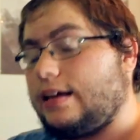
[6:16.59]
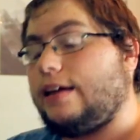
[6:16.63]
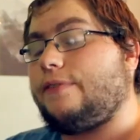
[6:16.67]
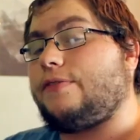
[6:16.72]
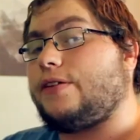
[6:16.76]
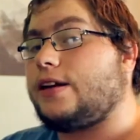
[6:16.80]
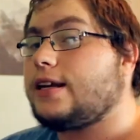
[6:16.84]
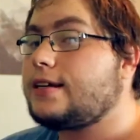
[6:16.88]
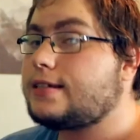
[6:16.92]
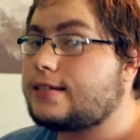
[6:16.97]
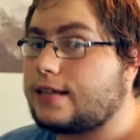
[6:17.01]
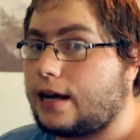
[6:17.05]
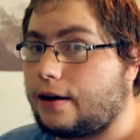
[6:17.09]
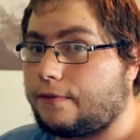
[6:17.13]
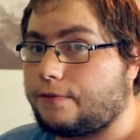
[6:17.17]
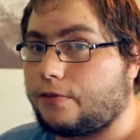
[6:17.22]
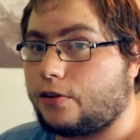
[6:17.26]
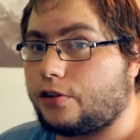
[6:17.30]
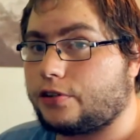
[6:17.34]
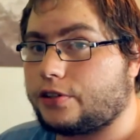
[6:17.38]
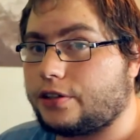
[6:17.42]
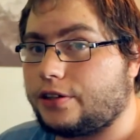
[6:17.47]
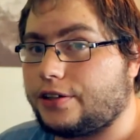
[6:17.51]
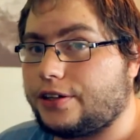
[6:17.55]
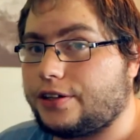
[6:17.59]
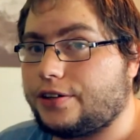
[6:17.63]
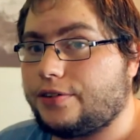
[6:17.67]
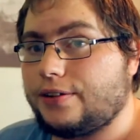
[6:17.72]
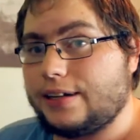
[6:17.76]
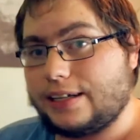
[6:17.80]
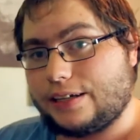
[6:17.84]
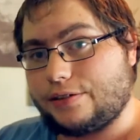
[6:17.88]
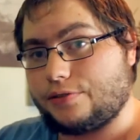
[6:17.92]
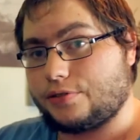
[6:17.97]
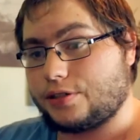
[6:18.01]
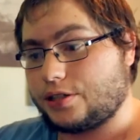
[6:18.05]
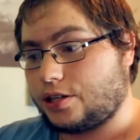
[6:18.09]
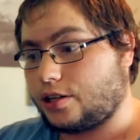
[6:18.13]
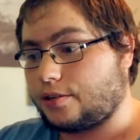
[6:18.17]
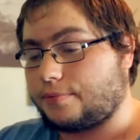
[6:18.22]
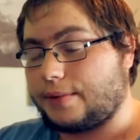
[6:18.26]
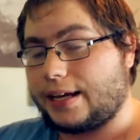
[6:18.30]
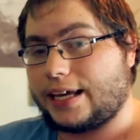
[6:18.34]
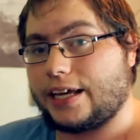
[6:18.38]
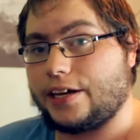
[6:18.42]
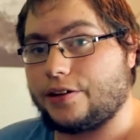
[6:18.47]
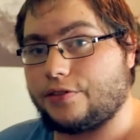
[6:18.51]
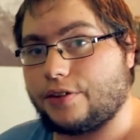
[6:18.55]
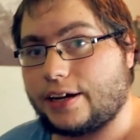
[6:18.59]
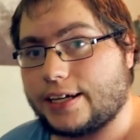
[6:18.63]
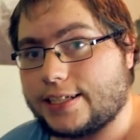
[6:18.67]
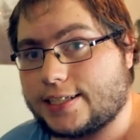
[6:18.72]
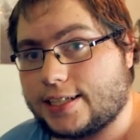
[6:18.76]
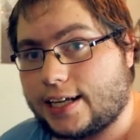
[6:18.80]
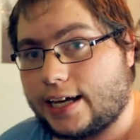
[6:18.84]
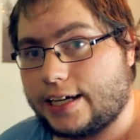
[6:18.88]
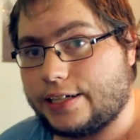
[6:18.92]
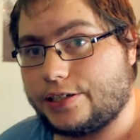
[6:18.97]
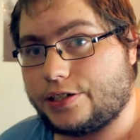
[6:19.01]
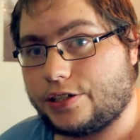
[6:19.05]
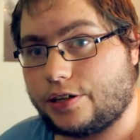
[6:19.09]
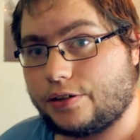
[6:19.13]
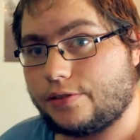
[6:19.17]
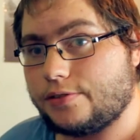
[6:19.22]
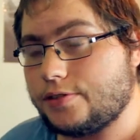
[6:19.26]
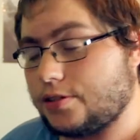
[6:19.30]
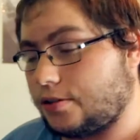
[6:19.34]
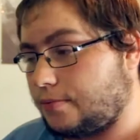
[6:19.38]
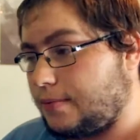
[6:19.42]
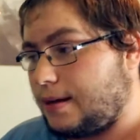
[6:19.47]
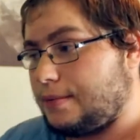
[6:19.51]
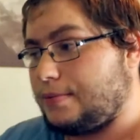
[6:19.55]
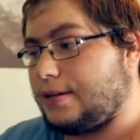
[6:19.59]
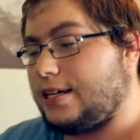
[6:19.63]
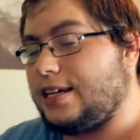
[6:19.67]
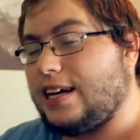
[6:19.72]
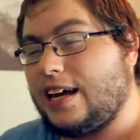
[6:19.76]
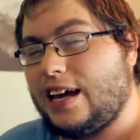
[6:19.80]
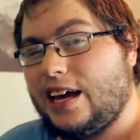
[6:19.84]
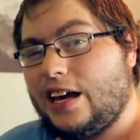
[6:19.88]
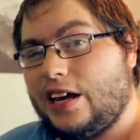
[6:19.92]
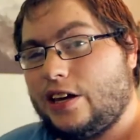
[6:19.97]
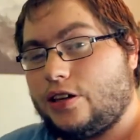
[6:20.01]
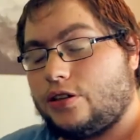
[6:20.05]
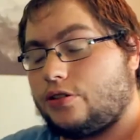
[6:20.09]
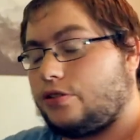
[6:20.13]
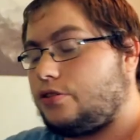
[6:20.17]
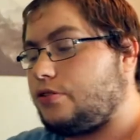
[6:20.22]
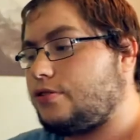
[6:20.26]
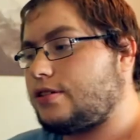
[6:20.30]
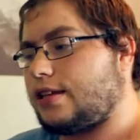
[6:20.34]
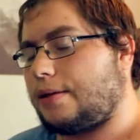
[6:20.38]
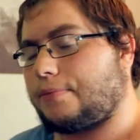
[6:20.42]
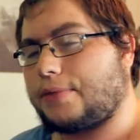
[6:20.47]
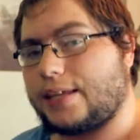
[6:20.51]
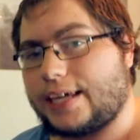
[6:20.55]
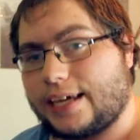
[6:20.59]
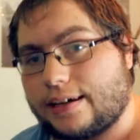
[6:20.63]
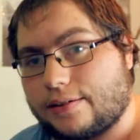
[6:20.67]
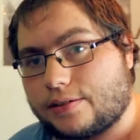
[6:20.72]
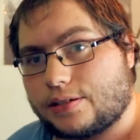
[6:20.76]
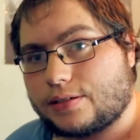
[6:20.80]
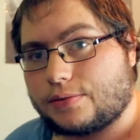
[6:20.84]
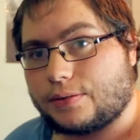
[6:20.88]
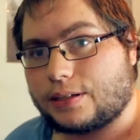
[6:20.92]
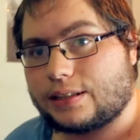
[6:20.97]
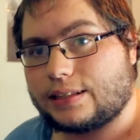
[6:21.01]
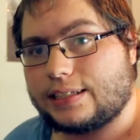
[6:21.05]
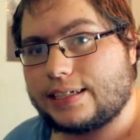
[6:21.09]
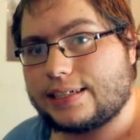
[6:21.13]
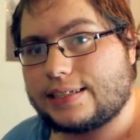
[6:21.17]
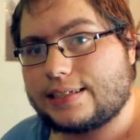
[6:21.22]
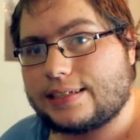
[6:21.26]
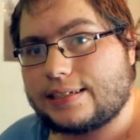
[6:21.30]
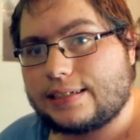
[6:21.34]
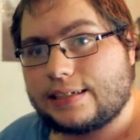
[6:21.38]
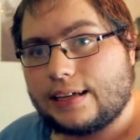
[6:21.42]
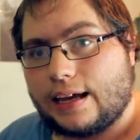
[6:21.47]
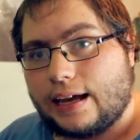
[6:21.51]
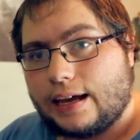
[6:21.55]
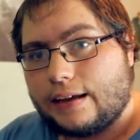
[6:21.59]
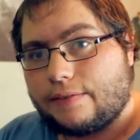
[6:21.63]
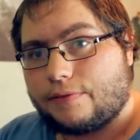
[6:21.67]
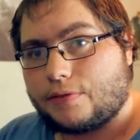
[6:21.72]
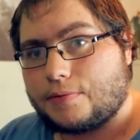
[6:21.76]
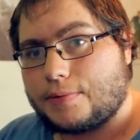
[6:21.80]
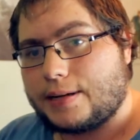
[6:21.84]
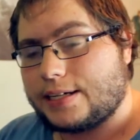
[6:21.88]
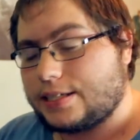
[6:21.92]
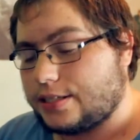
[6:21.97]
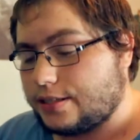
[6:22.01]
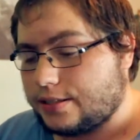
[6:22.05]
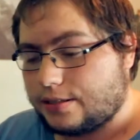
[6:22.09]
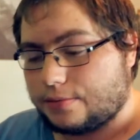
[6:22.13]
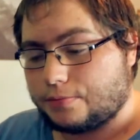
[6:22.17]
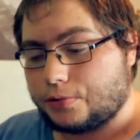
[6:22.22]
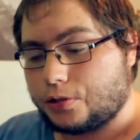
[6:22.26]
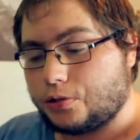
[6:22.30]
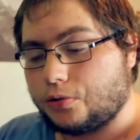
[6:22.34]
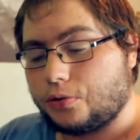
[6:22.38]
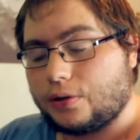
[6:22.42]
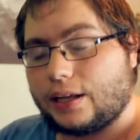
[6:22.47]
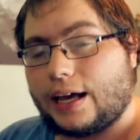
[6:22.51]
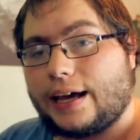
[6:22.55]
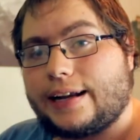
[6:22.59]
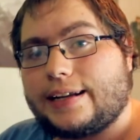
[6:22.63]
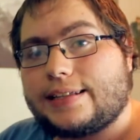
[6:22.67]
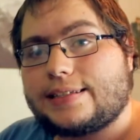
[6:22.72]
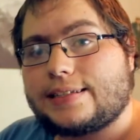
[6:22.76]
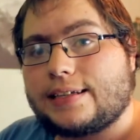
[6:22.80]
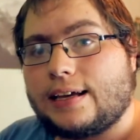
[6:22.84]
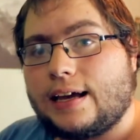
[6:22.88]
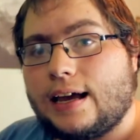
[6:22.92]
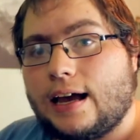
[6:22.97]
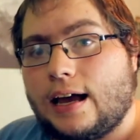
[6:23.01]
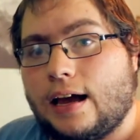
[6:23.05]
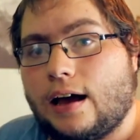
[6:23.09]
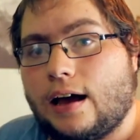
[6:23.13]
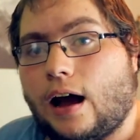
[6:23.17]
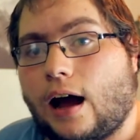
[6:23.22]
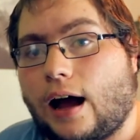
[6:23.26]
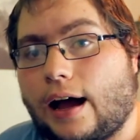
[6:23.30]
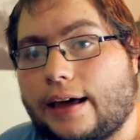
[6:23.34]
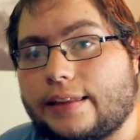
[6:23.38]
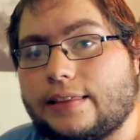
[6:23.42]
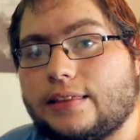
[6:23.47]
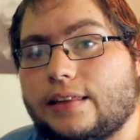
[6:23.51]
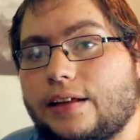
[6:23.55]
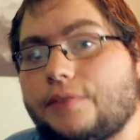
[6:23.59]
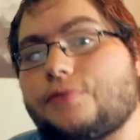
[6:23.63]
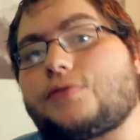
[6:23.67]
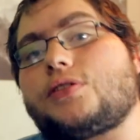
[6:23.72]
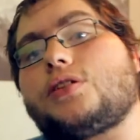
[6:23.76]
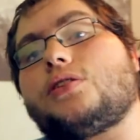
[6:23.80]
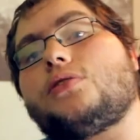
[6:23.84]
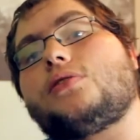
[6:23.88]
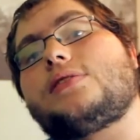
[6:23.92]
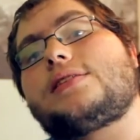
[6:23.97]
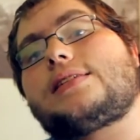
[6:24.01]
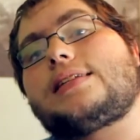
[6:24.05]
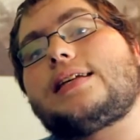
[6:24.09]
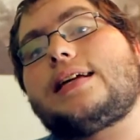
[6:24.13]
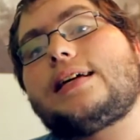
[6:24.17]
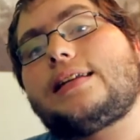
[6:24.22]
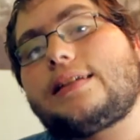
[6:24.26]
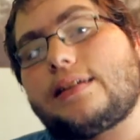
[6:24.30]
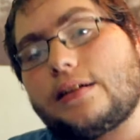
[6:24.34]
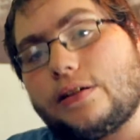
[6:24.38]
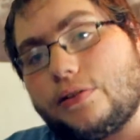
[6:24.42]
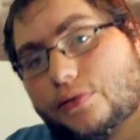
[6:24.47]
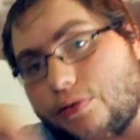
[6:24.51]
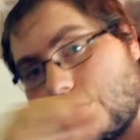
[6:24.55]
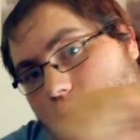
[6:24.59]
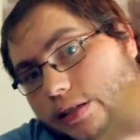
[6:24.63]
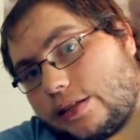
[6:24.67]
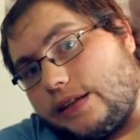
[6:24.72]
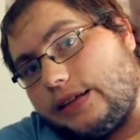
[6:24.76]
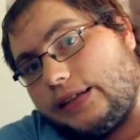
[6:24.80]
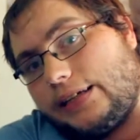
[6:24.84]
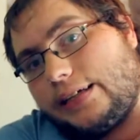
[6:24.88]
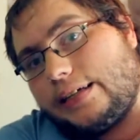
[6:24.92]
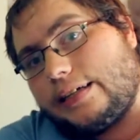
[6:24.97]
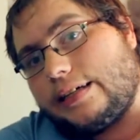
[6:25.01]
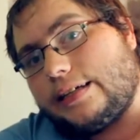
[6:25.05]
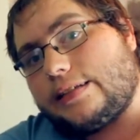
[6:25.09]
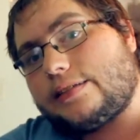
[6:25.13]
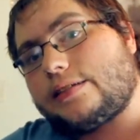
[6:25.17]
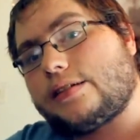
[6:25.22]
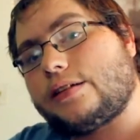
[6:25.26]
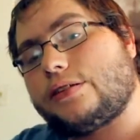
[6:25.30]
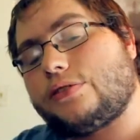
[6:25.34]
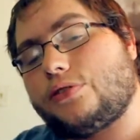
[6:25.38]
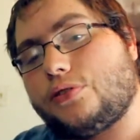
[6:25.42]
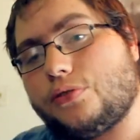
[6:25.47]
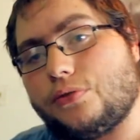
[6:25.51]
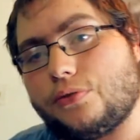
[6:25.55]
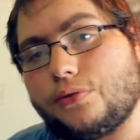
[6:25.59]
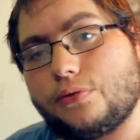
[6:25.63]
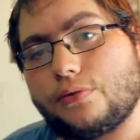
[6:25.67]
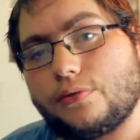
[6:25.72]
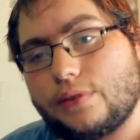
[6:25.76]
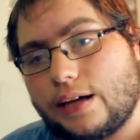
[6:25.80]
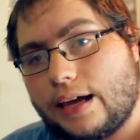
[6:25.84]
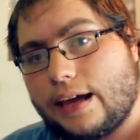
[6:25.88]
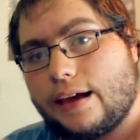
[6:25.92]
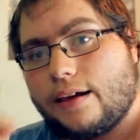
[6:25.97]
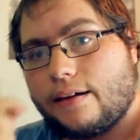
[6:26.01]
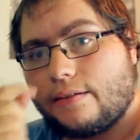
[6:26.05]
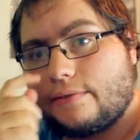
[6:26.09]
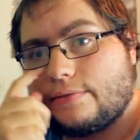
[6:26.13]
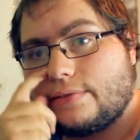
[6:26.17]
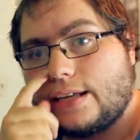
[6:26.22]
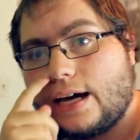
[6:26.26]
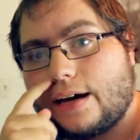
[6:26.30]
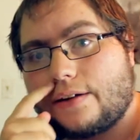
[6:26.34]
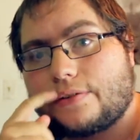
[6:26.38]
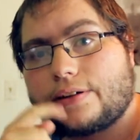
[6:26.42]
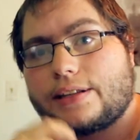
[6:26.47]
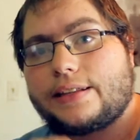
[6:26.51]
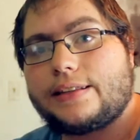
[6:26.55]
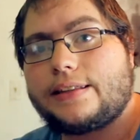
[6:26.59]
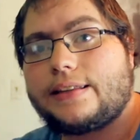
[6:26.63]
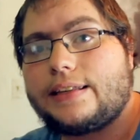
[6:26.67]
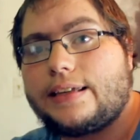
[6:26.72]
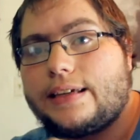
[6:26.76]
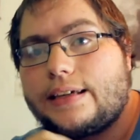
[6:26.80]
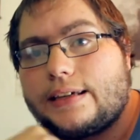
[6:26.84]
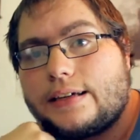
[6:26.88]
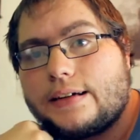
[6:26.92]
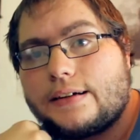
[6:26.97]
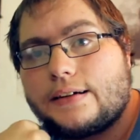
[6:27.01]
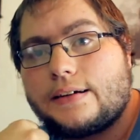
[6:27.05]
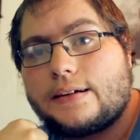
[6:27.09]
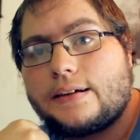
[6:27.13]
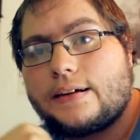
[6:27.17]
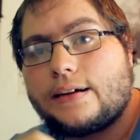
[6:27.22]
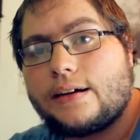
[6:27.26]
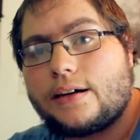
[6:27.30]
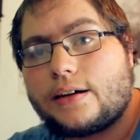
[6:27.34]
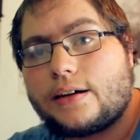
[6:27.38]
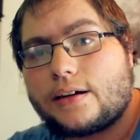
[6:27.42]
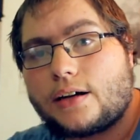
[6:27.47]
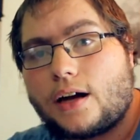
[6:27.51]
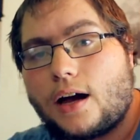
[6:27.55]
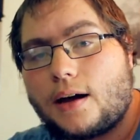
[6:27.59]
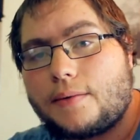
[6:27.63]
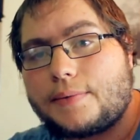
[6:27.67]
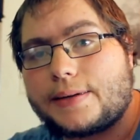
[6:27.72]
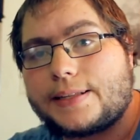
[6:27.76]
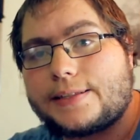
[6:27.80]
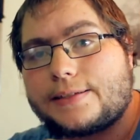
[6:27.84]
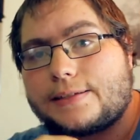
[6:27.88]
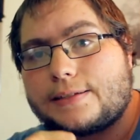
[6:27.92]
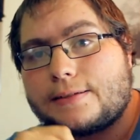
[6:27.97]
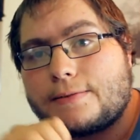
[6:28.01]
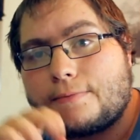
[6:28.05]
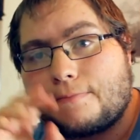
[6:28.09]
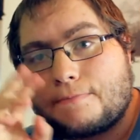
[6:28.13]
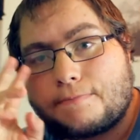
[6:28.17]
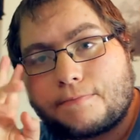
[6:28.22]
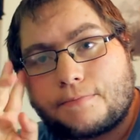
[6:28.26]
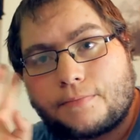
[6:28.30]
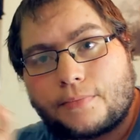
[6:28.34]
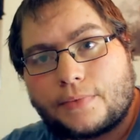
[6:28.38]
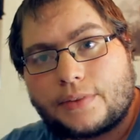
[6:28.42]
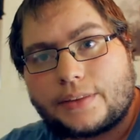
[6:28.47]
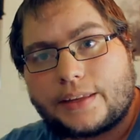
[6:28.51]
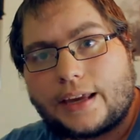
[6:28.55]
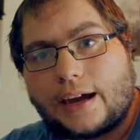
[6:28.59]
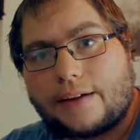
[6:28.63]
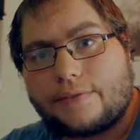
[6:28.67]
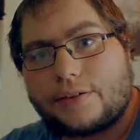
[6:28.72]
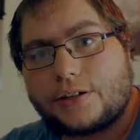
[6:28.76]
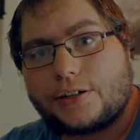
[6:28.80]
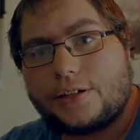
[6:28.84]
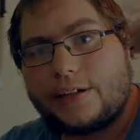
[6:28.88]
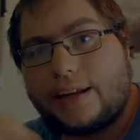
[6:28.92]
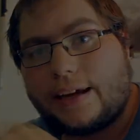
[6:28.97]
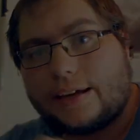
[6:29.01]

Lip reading: If it is helpful to you and you start making great slideshows, or maybe you do something else with this information, some cool edits, I'd love to see it. You could link it to down in the comments. Have a good